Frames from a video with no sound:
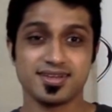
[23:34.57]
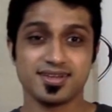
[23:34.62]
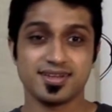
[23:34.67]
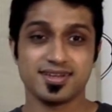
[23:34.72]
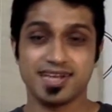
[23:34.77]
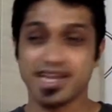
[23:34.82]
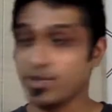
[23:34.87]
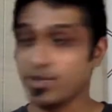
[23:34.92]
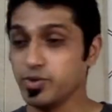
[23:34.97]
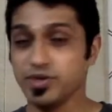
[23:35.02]

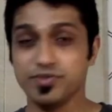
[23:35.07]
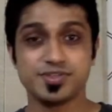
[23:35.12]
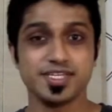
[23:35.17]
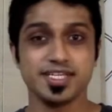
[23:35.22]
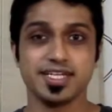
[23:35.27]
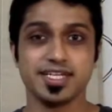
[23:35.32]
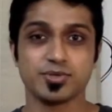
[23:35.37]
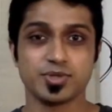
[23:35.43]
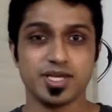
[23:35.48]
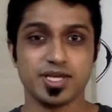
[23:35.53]
Like we've seen
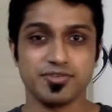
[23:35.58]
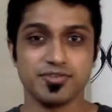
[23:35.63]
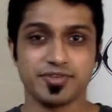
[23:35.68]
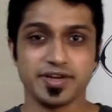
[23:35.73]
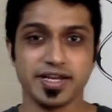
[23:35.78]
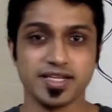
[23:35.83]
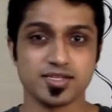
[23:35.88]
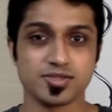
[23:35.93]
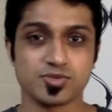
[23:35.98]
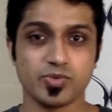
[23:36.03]
it with our
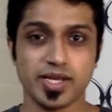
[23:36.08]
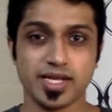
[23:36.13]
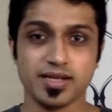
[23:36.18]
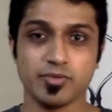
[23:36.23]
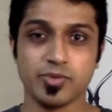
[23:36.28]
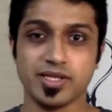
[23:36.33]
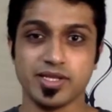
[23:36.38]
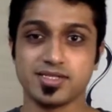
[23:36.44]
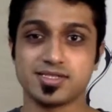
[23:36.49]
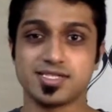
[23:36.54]
friends.
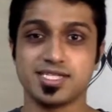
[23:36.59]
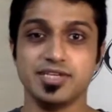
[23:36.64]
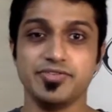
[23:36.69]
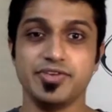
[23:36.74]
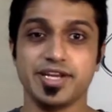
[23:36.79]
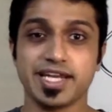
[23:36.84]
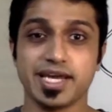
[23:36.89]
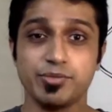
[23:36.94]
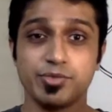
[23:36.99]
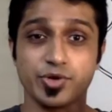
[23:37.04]
When it's TV
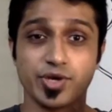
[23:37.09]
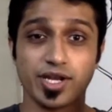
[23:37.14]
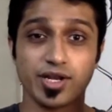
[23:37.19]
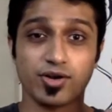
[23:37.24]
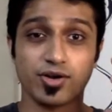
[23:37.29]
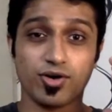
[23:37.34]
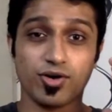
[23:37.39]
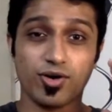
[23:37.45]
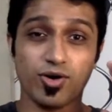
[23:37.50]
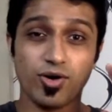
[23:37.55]
time, you can
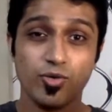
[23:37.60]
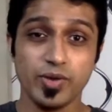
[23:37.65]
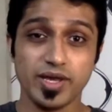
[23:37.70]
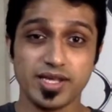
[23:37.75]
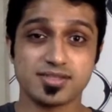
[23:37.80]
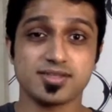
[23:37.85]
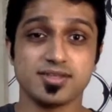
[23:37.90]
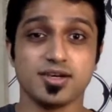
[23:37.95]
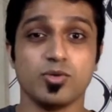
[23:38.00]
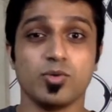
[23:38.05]
always
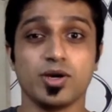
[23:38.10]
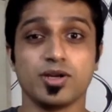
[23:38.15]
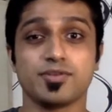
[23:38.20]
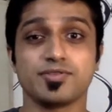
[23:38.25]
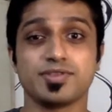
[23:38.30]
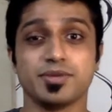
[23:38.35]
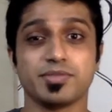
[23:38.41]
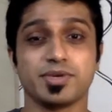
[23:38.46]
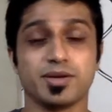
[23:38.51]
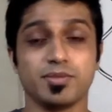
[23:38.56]
hear one of
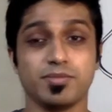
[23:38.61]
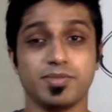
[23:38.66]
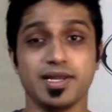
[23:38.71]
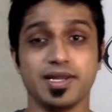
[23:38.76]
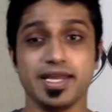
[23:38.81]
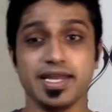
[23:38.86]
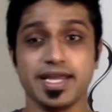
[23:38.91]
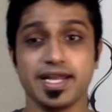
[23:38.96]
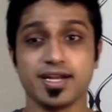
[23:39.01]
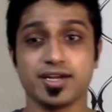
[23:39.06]
them
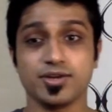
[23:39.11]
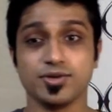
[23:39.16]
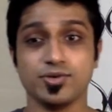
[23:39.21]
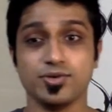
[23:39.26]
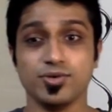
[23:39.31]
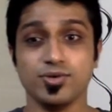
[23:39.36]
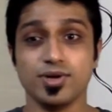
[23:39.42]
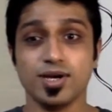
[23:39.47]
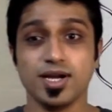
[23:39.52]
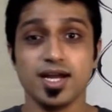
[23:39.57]
complaining to